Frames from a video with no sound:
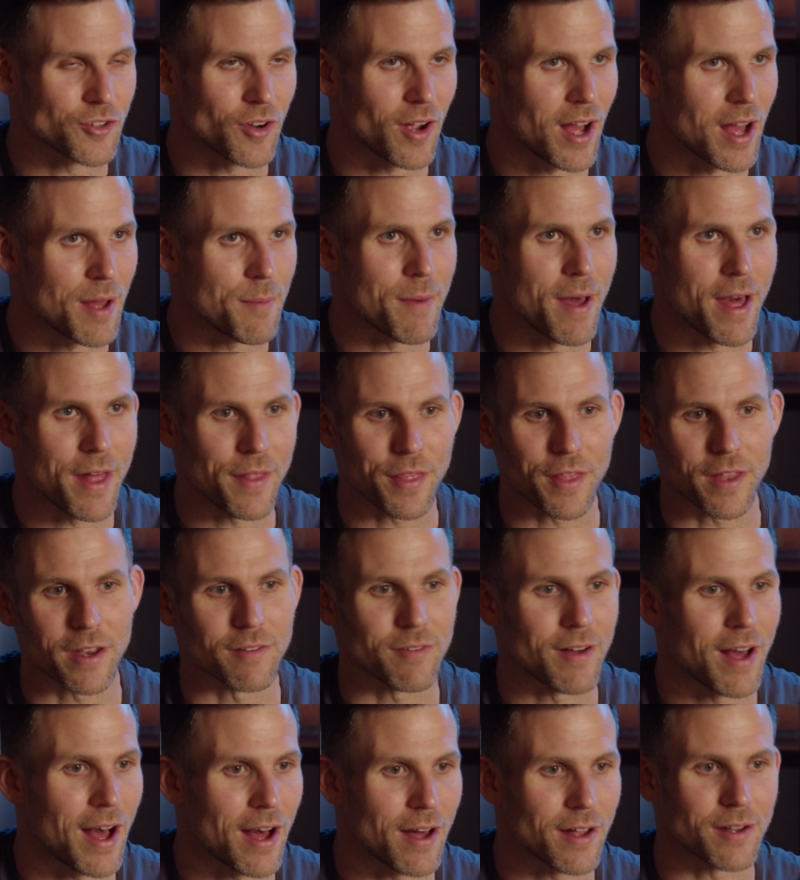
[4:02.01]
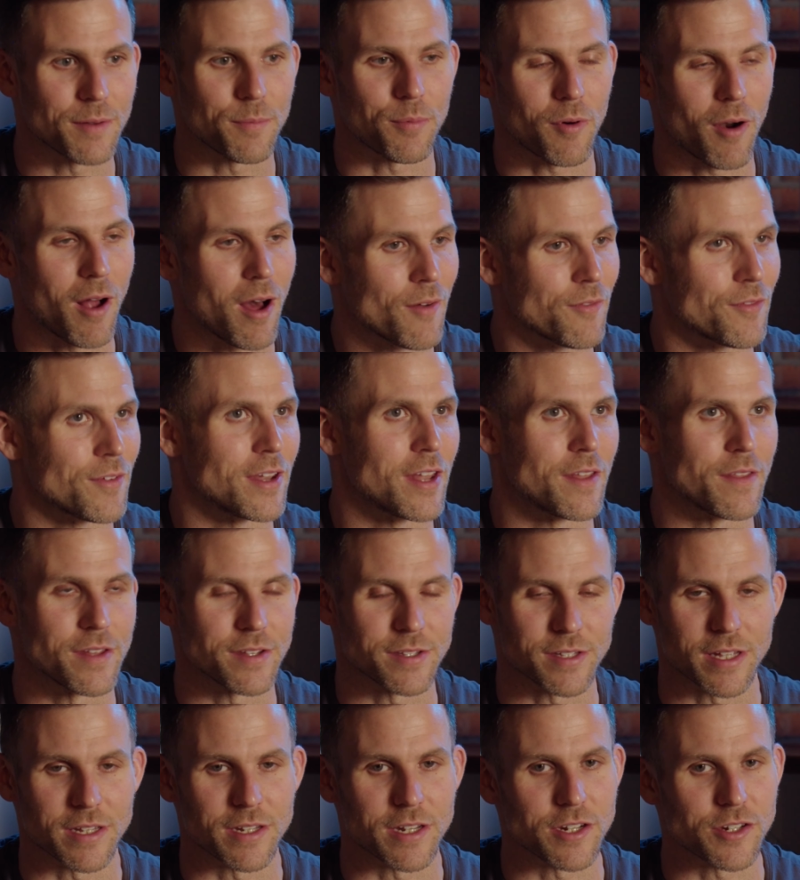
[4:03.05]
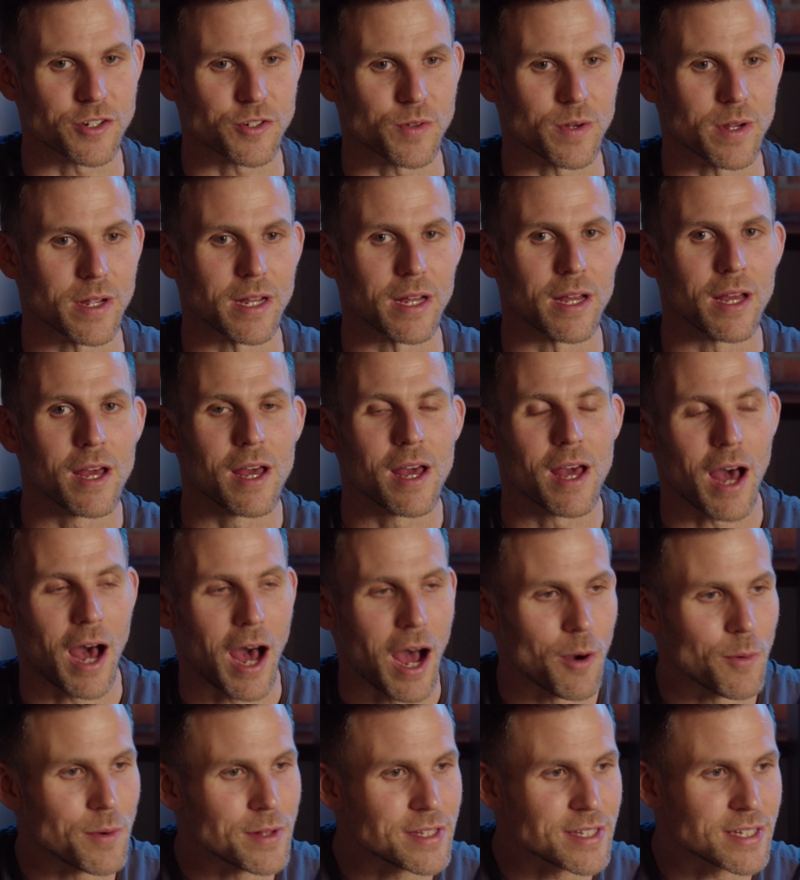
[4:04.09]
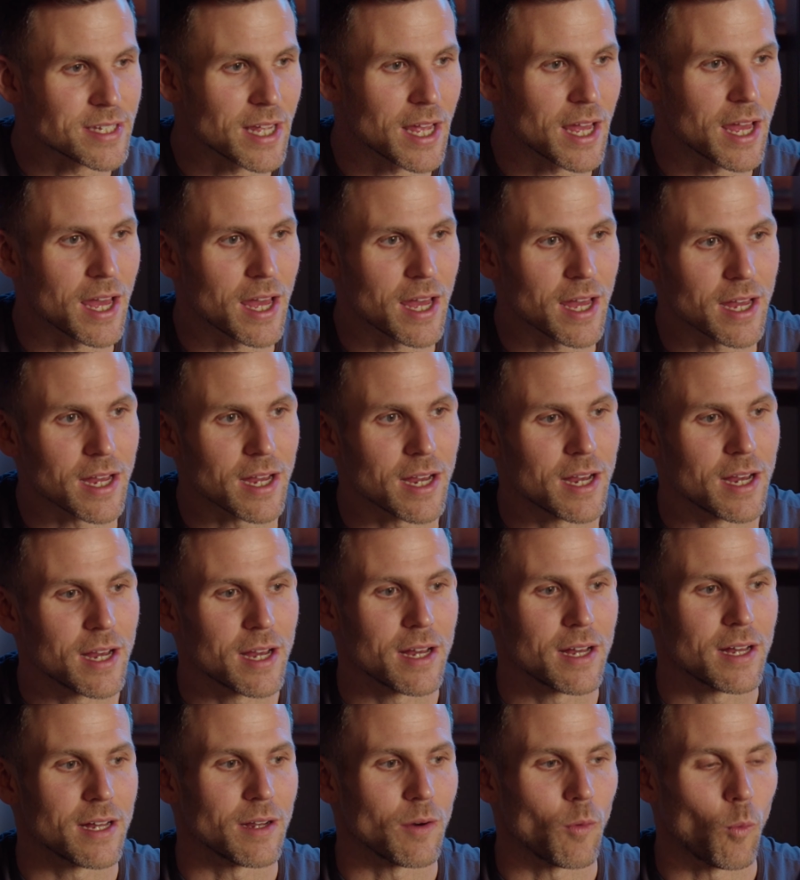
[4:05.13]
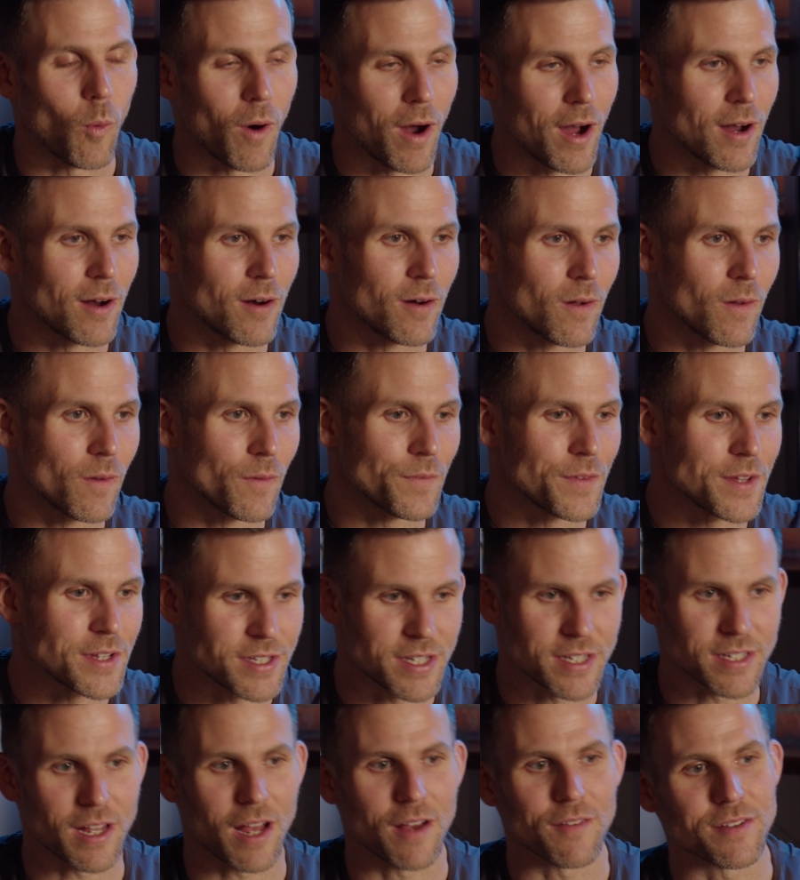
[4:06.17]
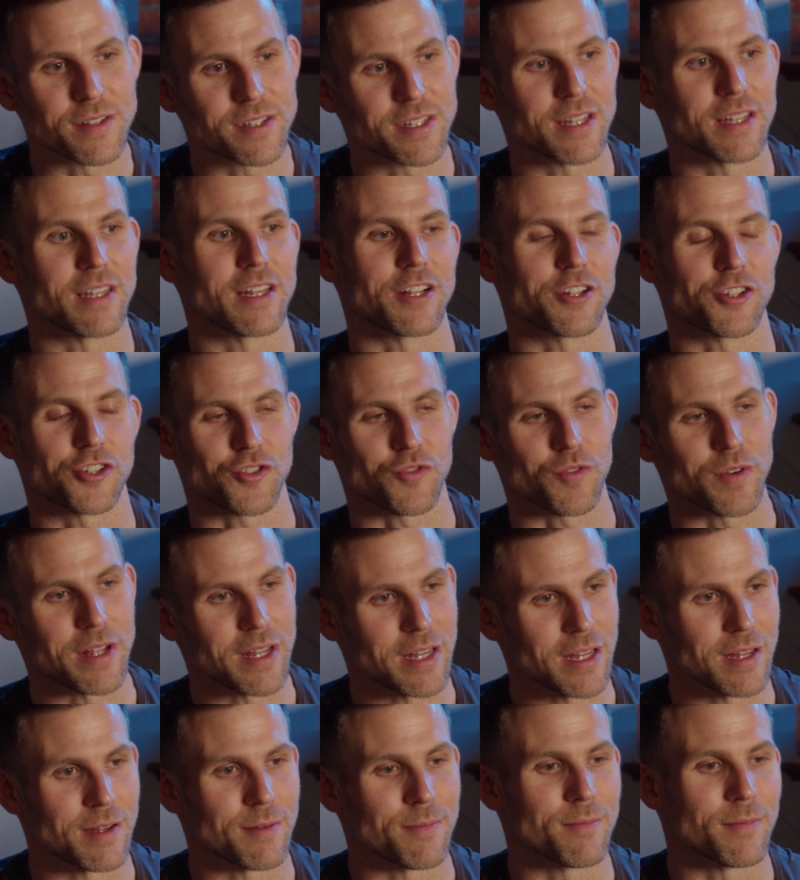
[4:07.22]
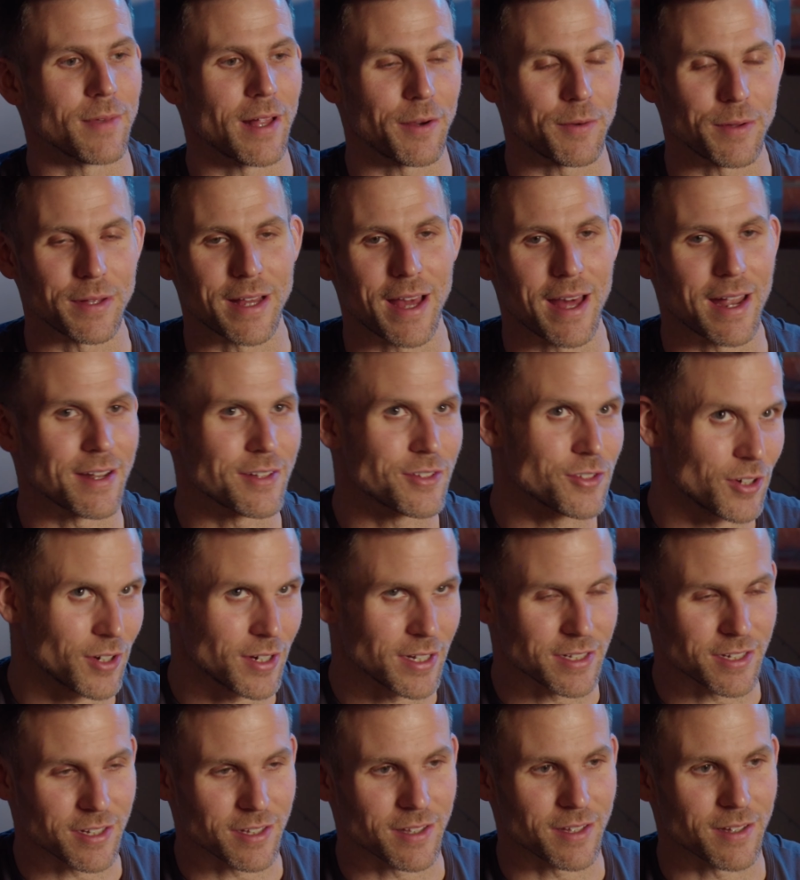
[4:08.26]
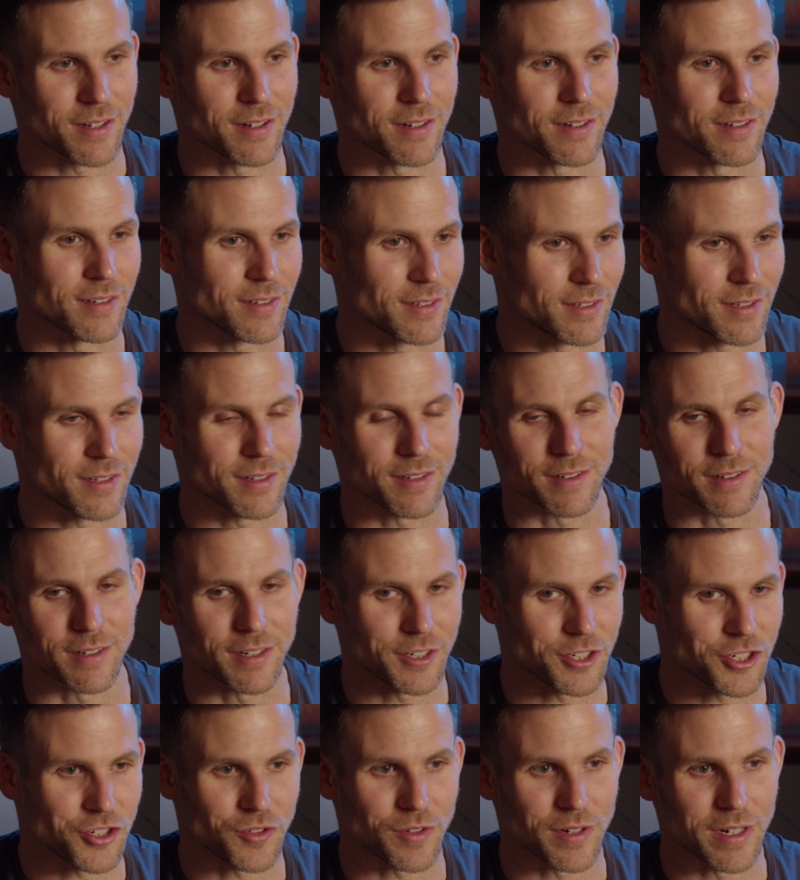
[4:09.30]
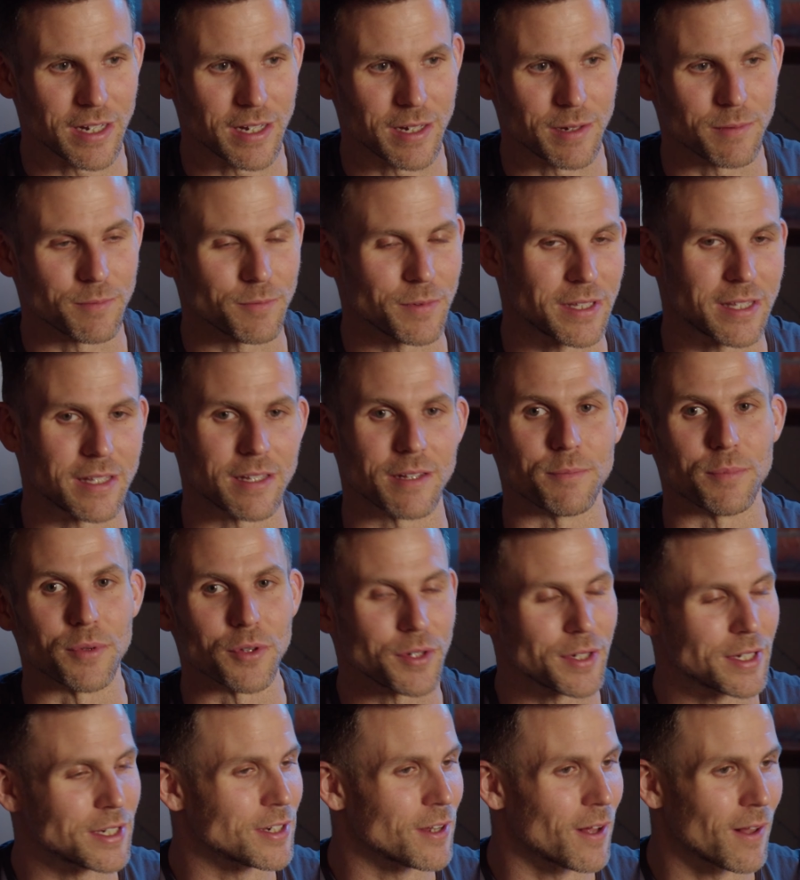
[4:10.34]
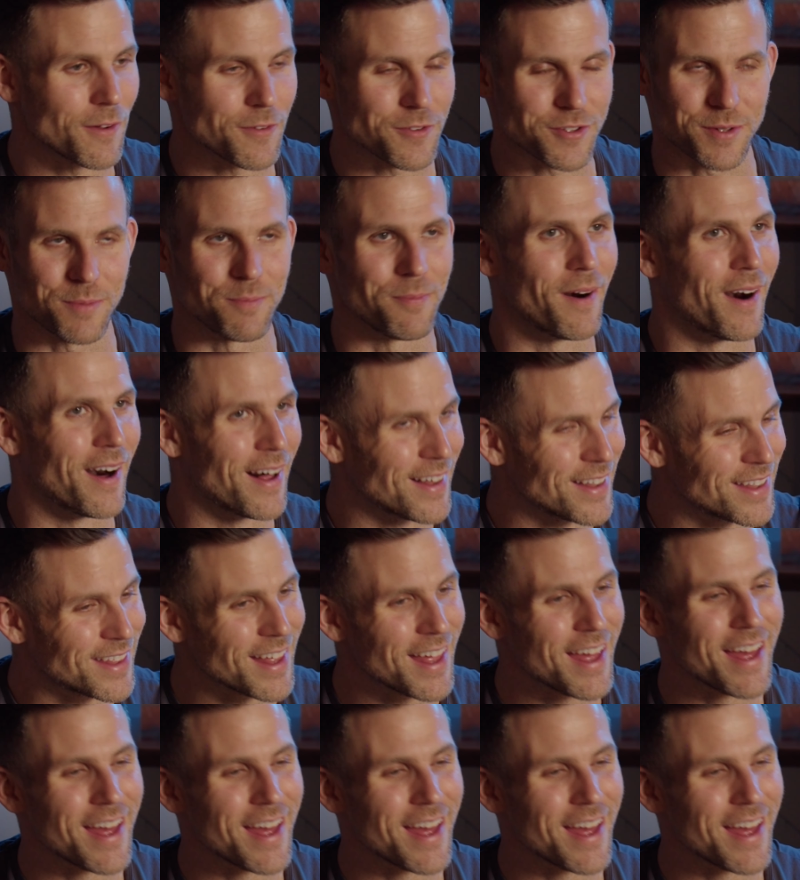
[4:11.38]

dry method of how to profit in this industry. I would say while this is obviously an extreme, like we kind of took it to the, the extreme with the billion dollars a month,